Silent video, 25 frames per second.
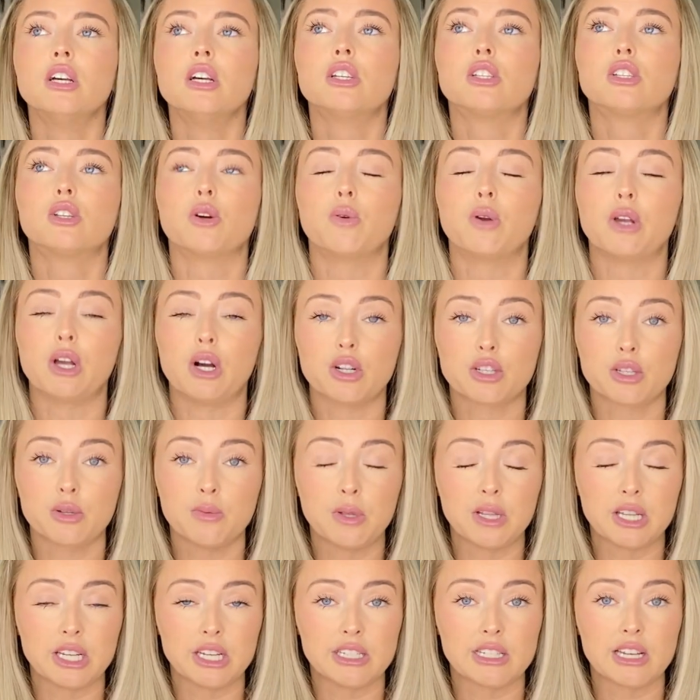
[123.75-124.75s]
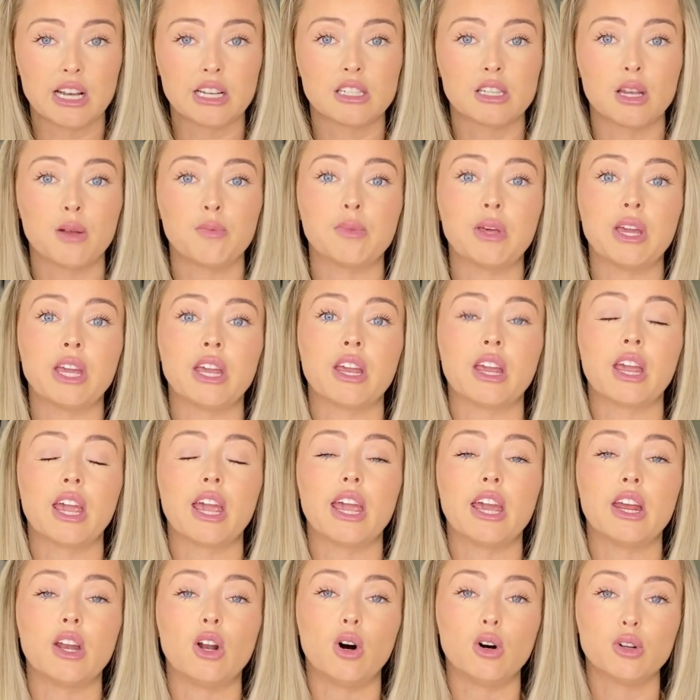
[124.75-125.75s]
So he ultimately said something.
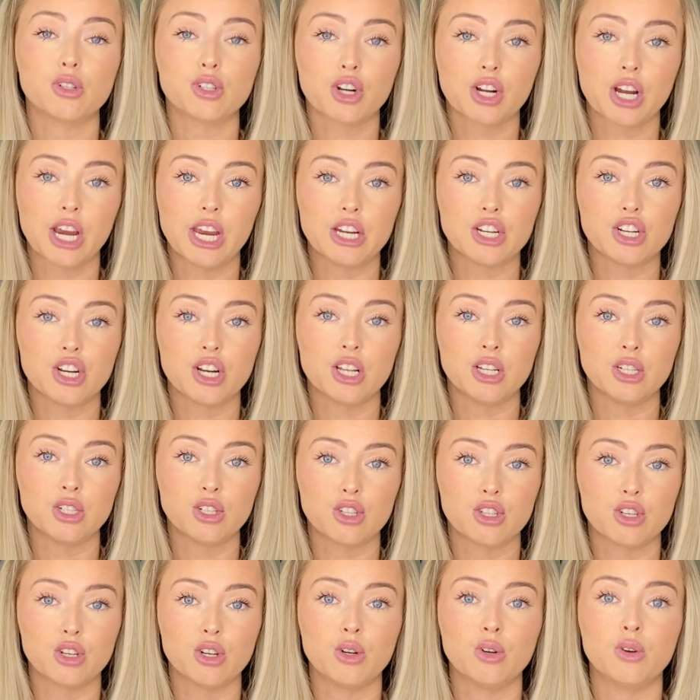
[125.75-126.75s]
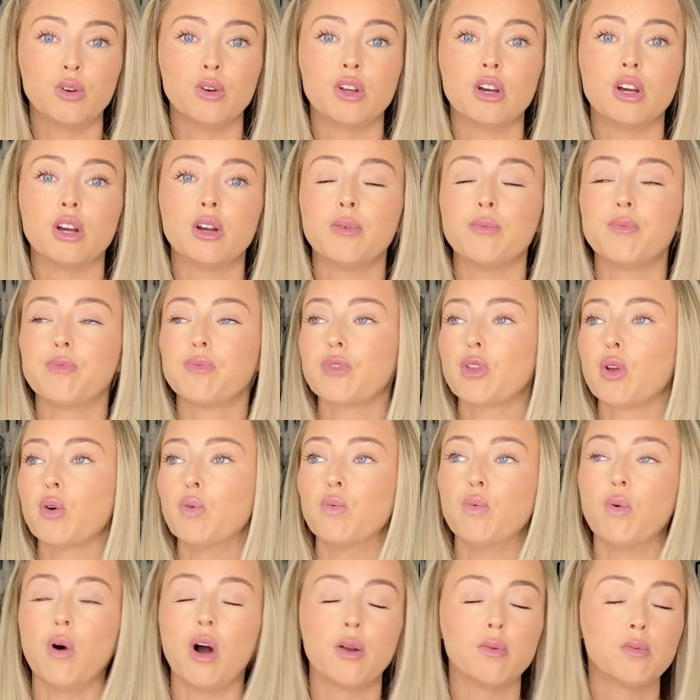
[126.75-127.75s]
An altercation ensued
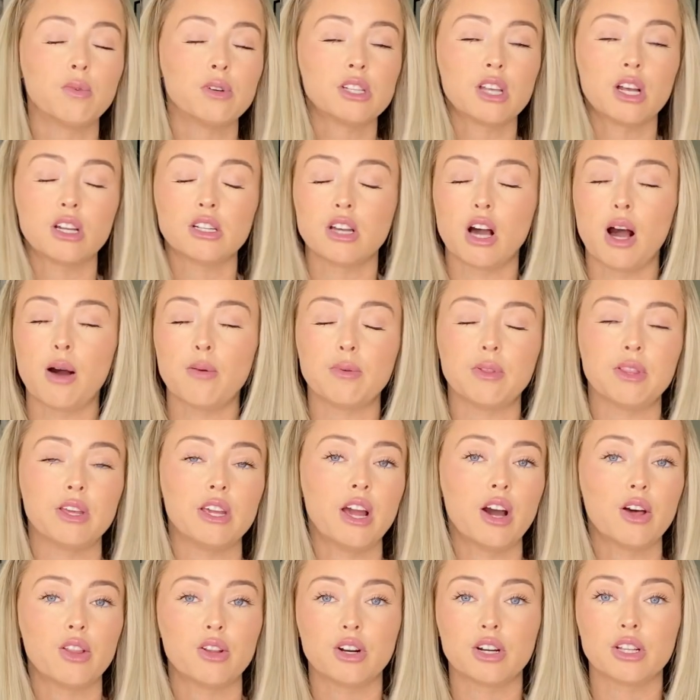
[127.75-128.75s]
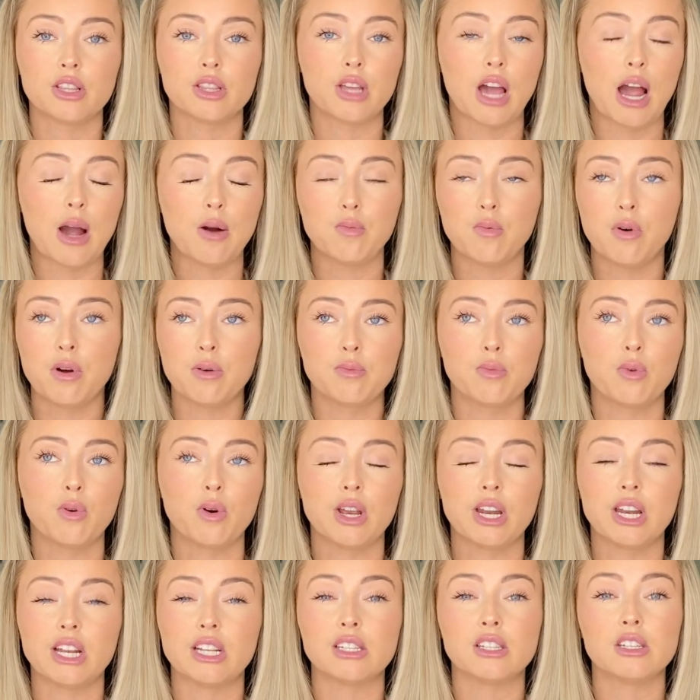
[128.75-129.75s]
one was on top of the other at one
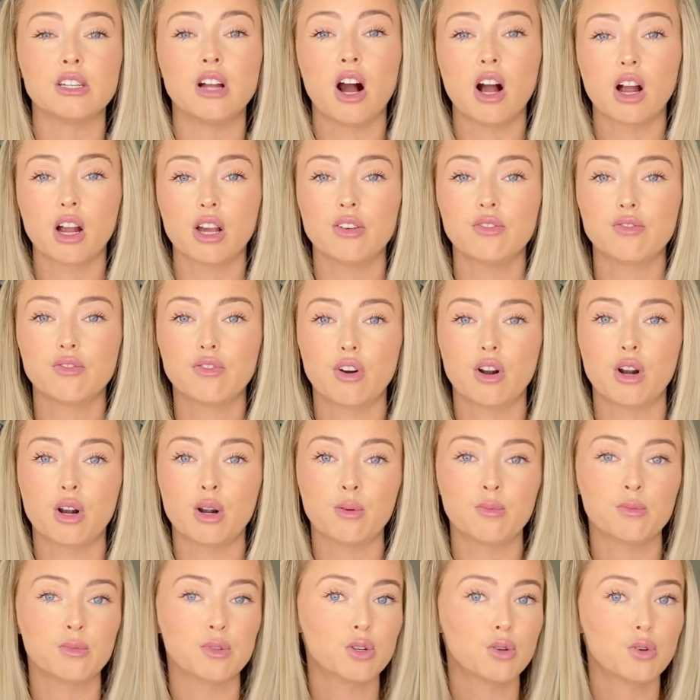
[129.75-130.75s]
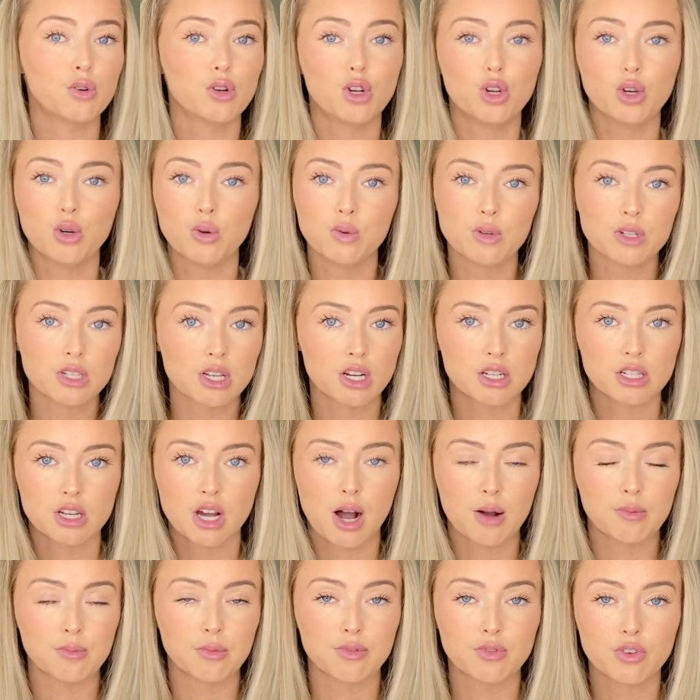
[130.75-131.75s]
point. It's not confirmed who was on
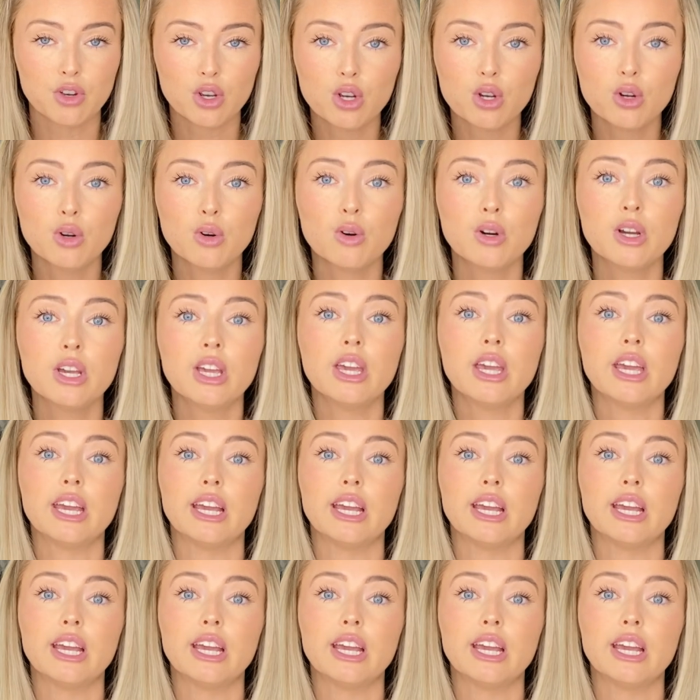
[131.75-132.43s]
top of who.